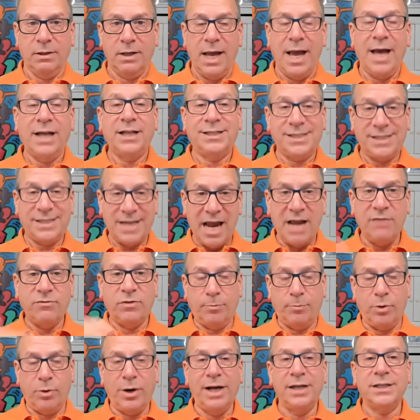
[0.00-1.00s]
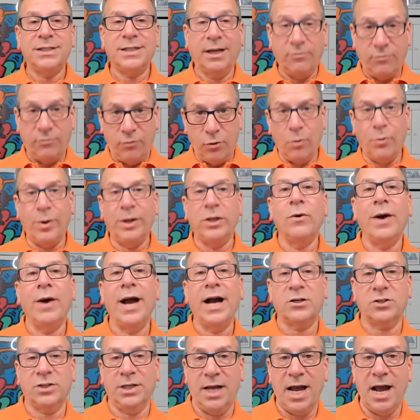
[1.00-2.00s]
and save the pricing for when you
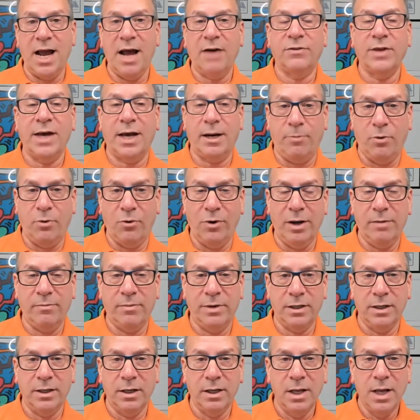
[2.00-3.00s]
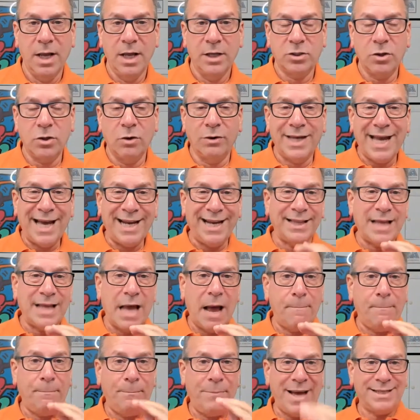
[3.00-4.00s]
actually have that appointment. So getting
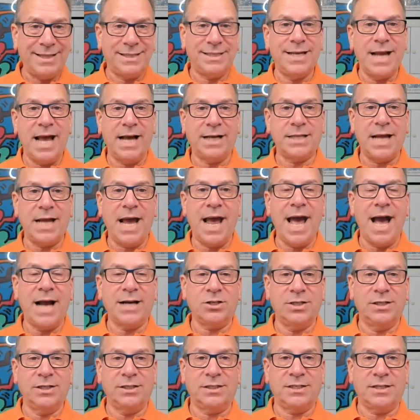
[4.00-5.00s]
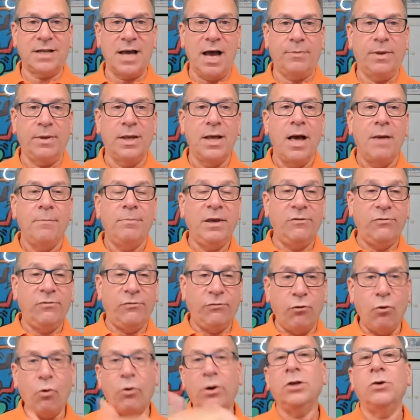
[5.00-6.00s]
that best next action step
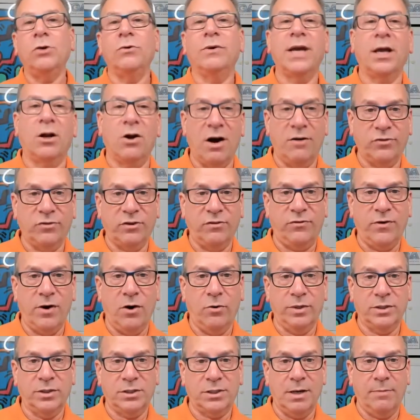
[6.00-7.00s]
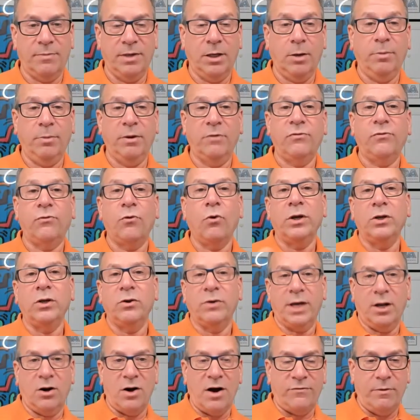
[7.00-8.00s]
before you get off the phone with somebody or before you
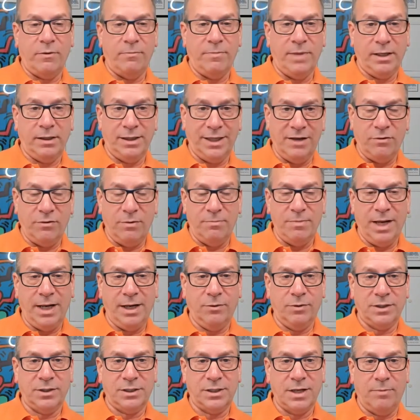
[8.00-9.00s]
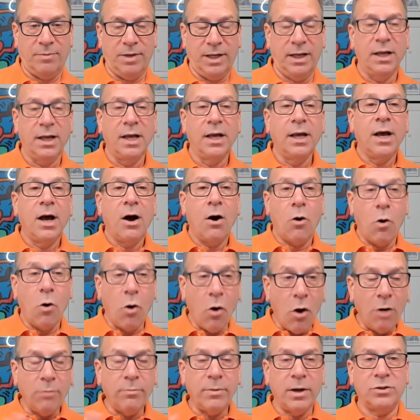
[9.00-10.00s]
leave a meeting with somebody
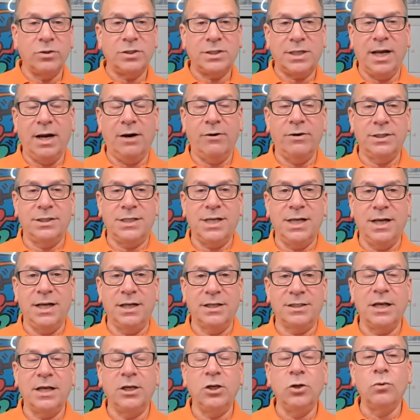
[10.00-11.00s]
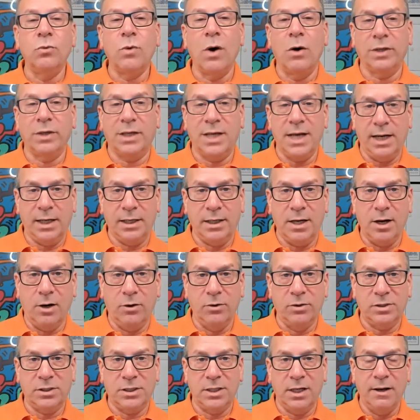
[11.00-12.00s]
almost guarantees that you won't get
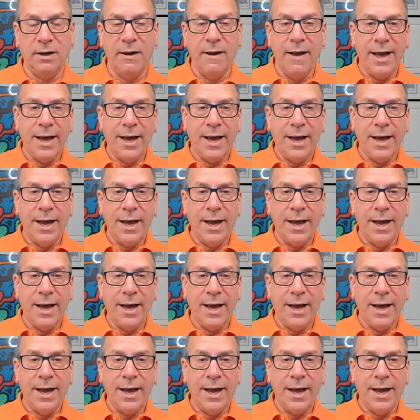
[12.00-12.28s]
ghosted.